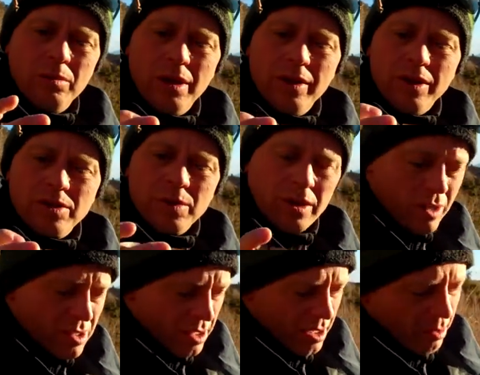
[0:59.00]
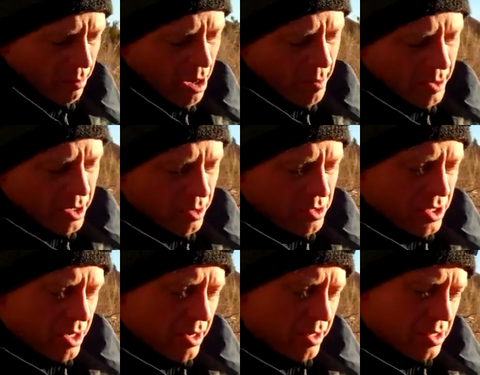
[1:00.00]
But there's one of those little barbecue
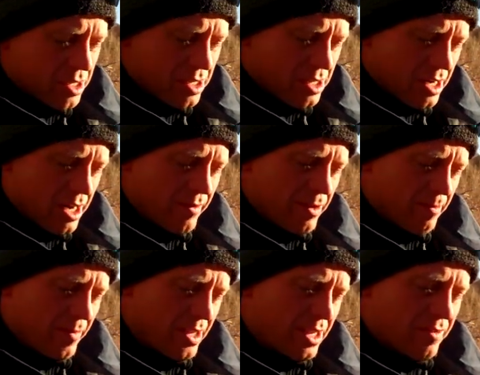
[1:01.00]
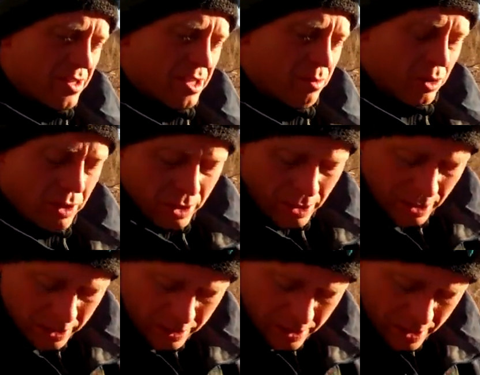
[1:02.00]
starters inside of it. Gives it some really good
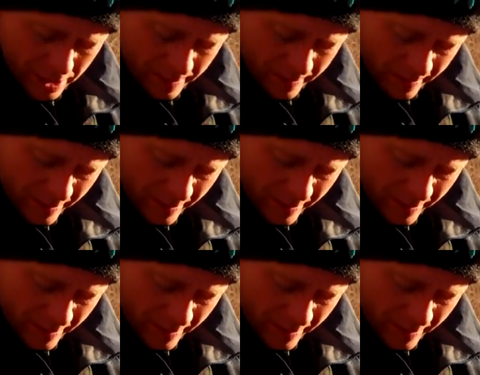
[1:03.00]
electricity.